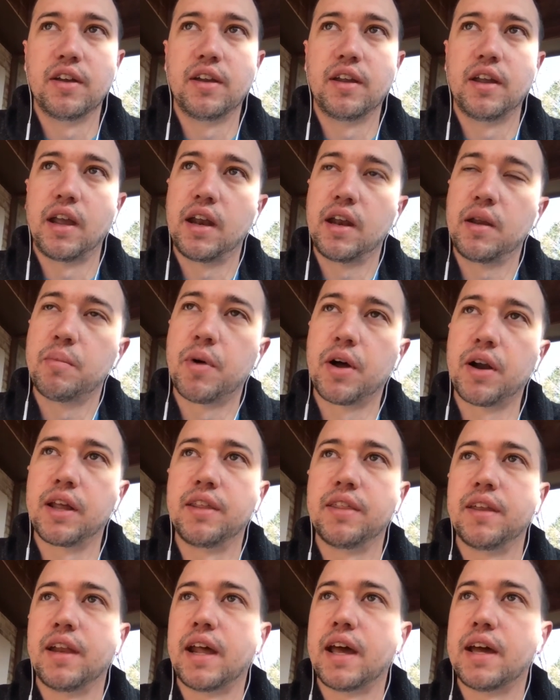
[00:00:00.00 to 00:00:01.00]
anybody
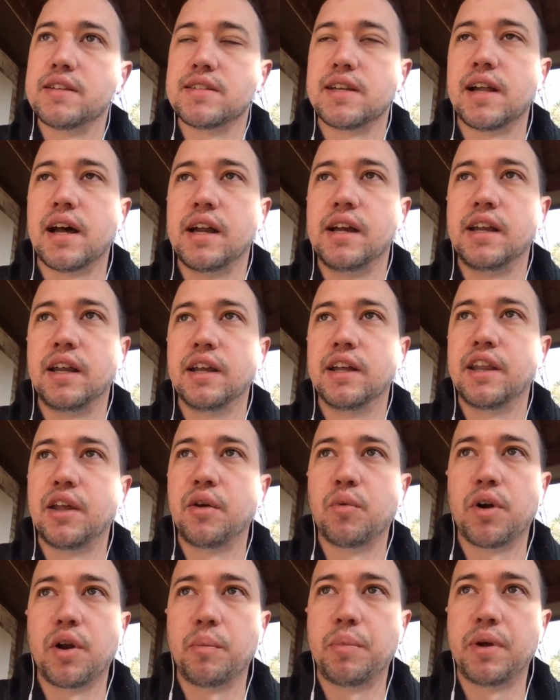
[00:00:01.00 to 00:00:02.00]
that has an idea they
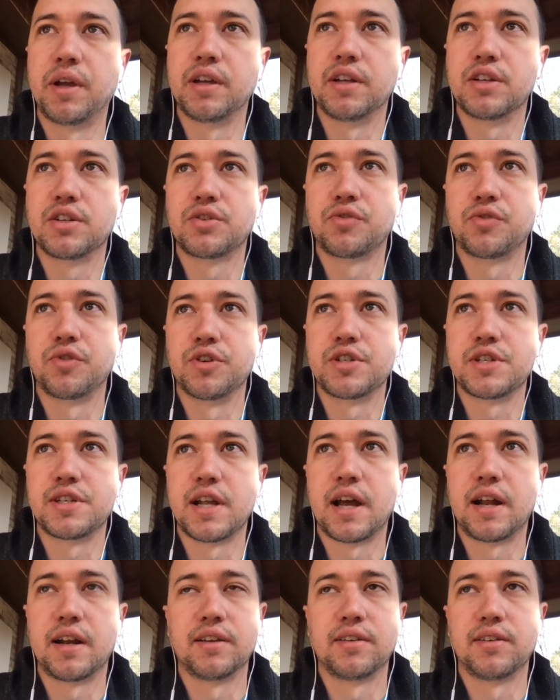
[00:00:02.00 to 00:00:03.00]
want to pitch for
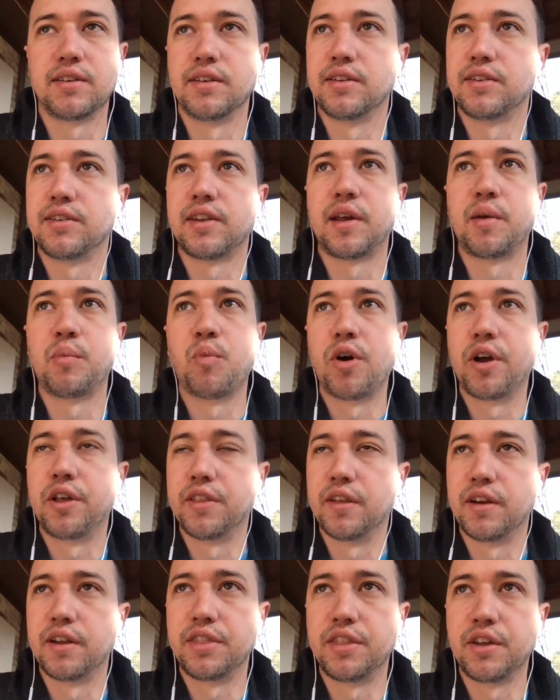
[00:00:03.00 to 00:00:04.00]
Status, in the same way
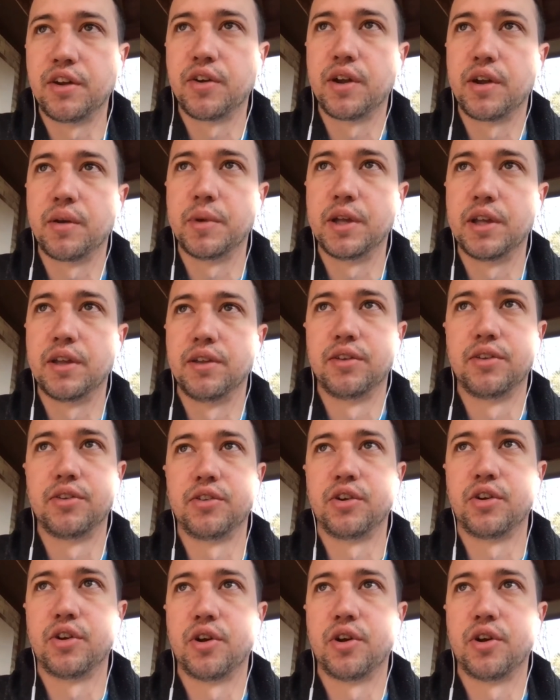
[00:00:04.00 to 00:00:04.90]
that Ethereum is,